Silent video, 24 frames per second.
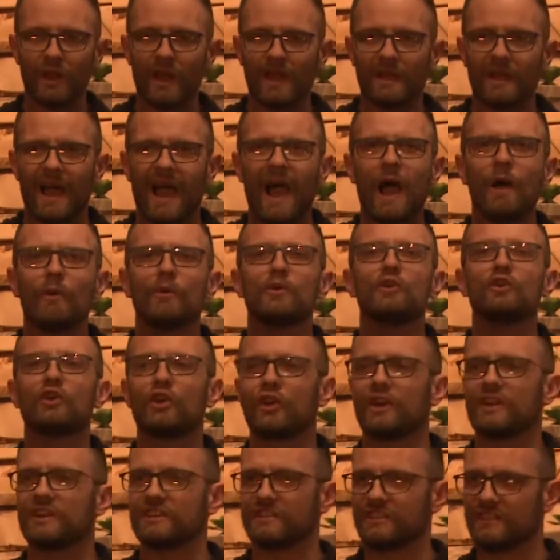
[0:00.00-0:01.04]
how are you going
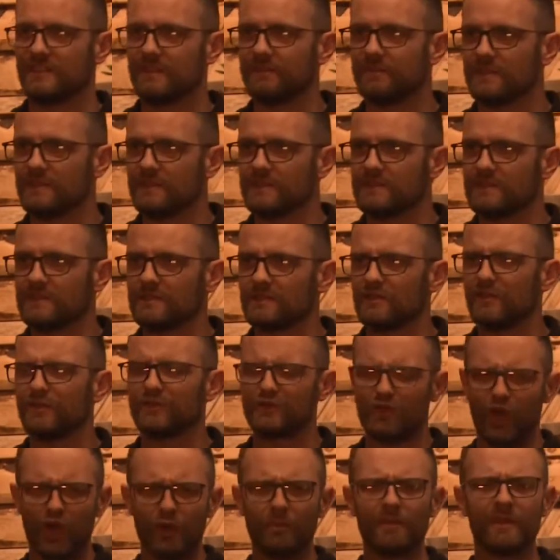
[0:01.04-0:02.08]
to achieve this? You've
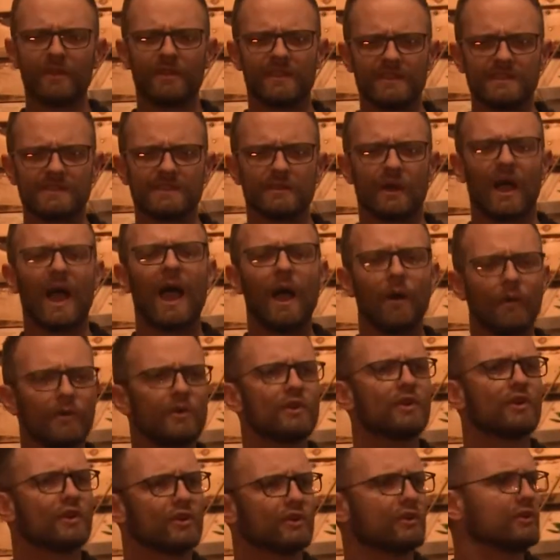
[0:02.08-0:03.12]
told me this, how are you
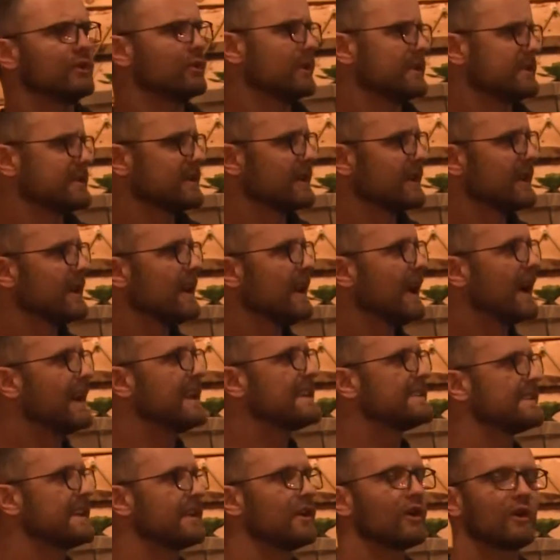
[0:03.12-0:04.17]
going to do it? And he
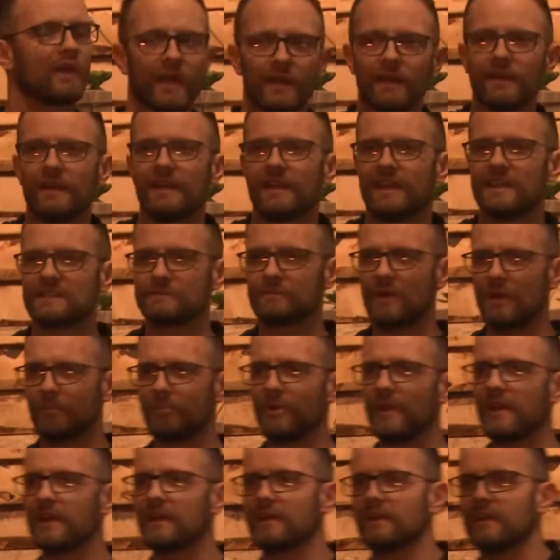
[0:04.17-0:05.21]
said, okay, here's my
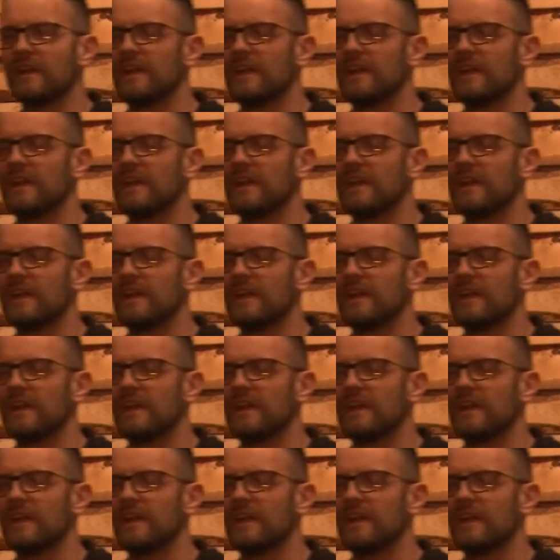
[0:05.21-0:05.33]
plan.